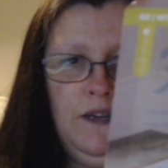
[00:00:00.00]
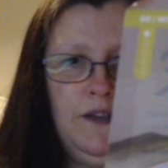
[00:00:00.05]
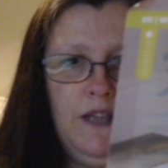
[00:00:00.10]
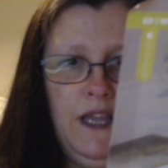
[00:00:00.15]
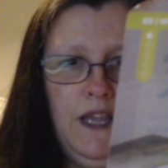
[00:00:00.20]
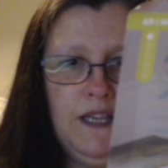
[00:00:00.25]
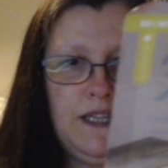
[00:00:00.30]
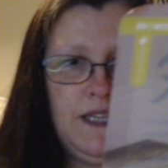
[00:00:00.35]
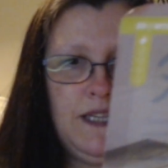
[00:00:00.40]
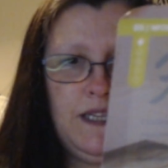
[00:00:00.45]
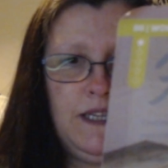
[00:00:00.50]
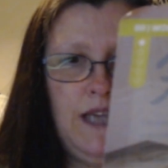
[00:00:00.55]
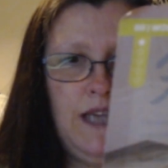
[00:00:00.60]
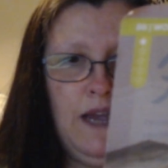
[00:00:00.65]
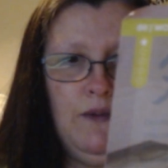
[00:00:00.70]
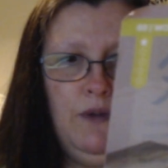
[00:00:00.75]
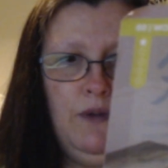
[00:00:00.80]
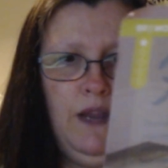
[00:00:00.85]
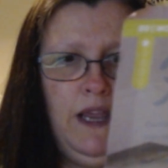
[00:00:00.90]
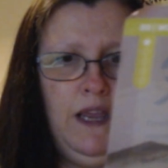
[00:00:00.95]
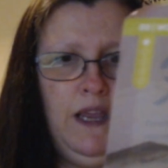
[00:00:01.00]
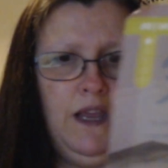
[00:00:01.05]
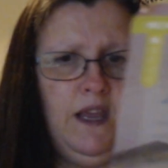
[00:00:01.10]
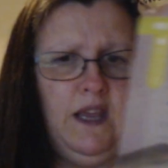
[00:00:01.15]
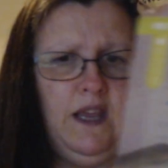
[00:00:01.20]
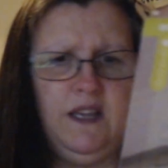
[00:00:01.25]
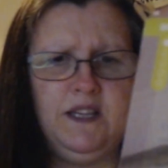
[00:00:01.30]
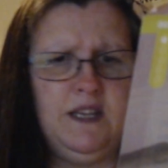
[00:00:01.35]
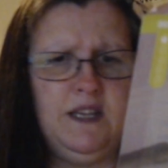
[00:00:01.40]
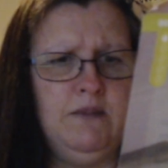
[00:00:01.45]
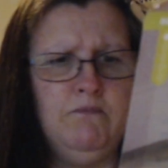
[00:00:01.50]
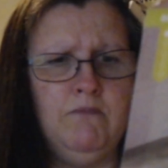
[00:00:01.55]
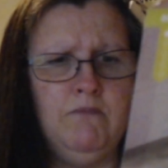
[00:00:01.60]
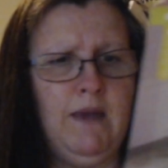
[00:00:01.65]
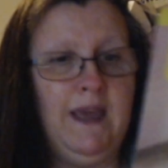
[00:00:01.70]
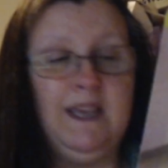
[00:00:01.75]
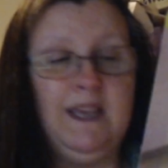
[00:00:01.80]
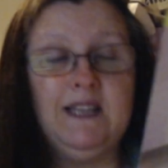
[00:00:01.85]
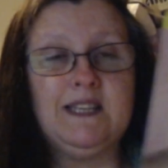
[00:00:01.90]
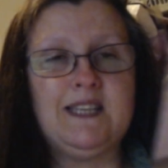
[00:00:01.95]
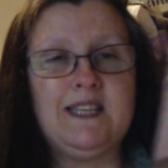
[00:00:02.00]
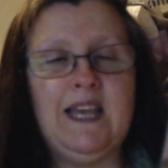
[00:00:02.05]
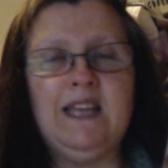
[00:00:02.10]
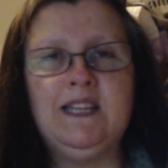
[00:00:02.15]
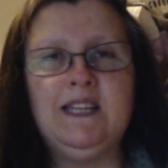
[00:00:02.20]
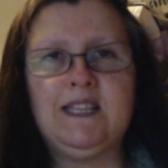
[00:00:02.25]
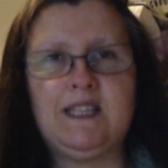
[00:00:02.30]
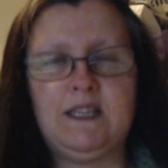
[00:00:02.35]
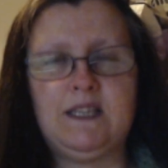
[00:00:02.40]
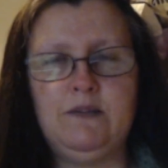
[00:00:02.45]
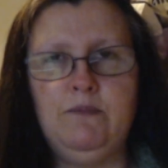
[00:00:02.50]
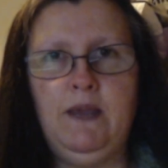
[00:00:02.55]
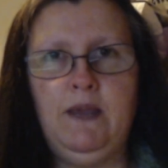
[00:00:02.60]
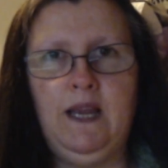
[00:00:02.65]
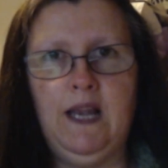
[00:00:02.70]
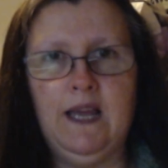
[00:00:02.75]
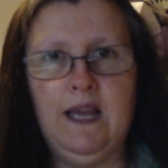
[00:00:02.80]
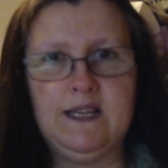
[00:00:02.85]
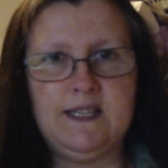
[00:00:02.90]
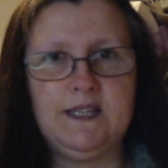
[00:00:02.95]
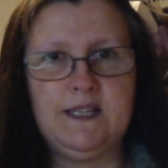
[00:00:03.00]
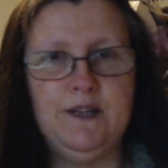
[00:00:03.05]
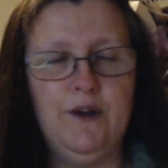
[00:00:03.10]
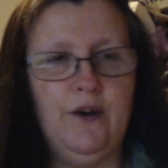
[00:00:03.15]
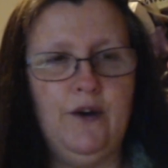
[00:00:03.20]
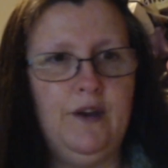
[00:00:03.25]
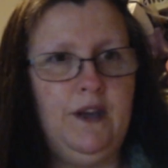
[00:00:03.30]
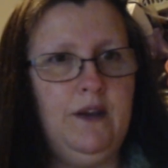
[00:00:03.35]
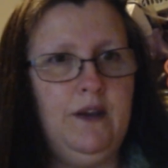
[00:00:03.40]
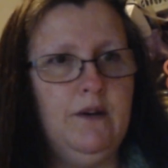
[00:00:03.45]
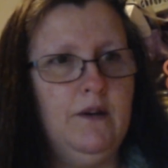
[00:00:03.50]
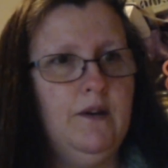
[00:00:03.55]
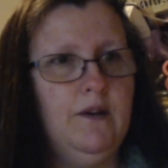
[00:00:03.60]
this down here, it didn't make sense to me last night.